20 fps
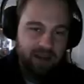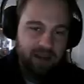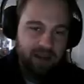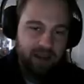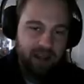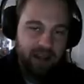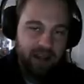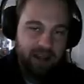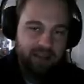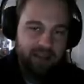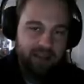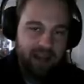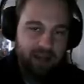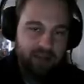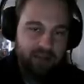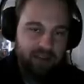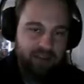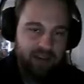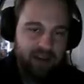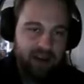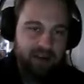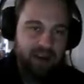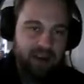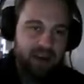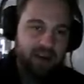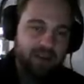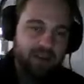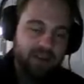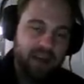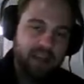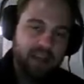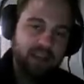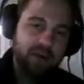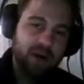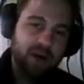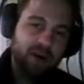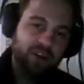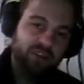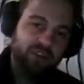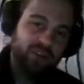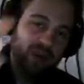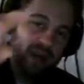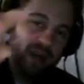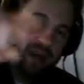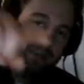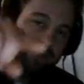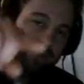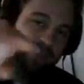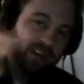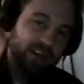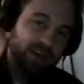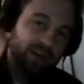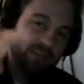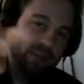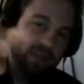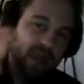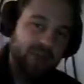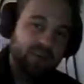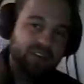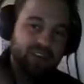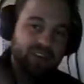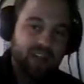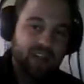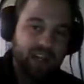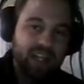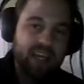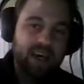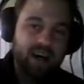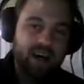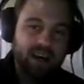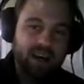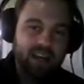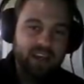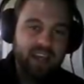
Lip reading: a lot of the times I found out that you also have to babysit Leon.